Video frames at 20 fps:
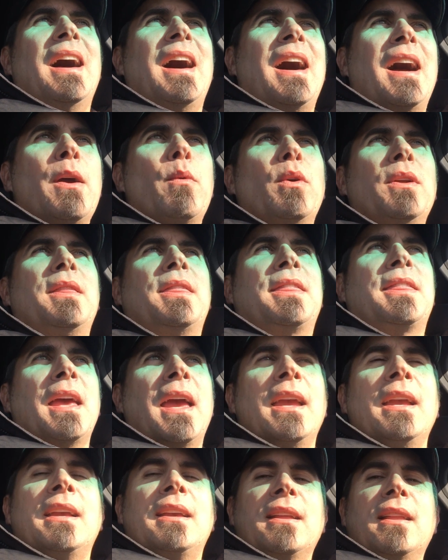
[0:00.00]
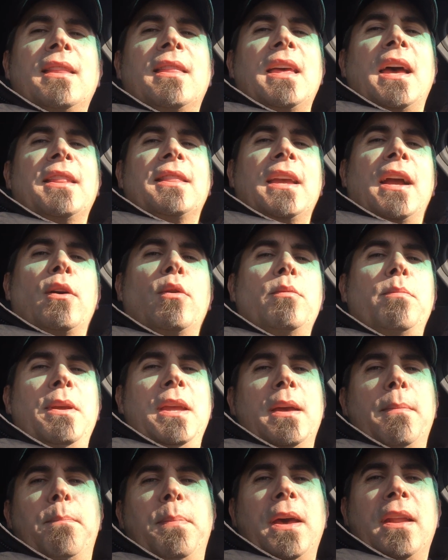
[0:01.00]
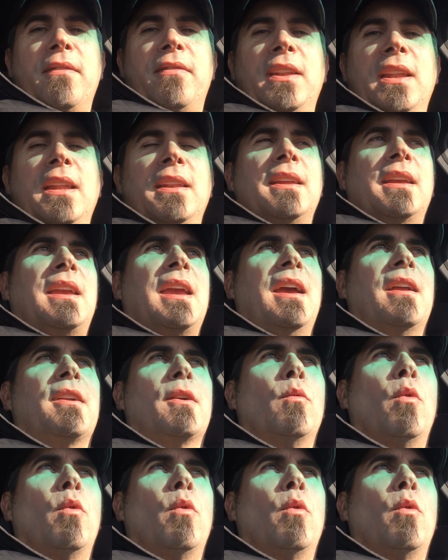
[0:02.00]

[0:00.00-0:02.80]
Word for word: I would think that that would be a bit of an indicator.